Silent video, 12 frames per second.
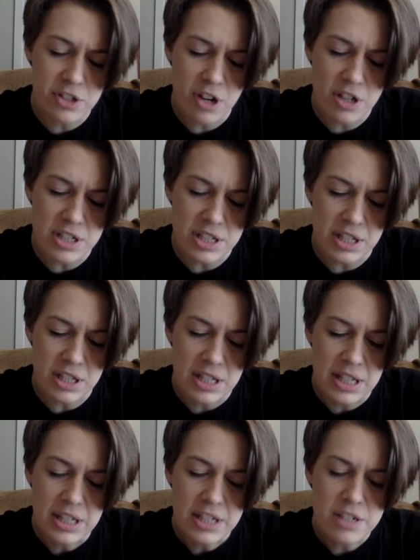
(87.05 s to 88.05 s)
Darcy,
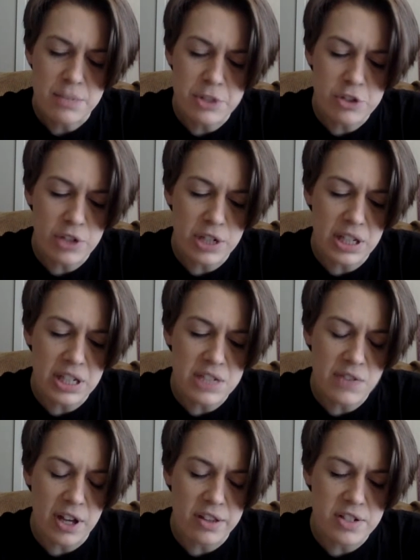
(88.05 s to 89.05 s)
to be treating
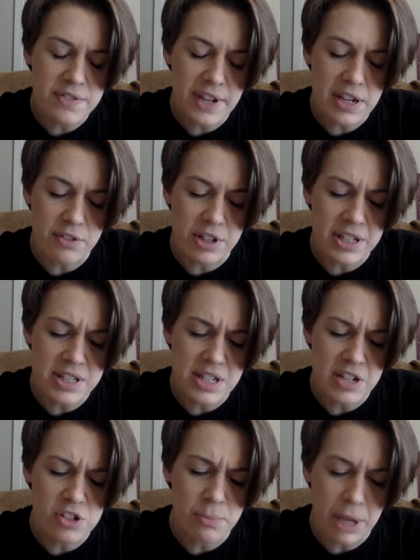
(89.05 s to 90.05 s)
his father's favourite in
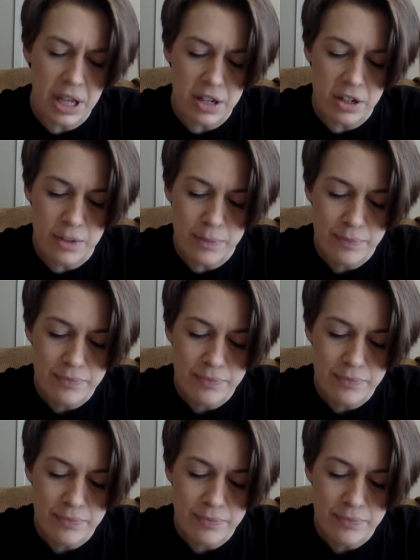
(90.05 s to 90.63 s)
such a manner,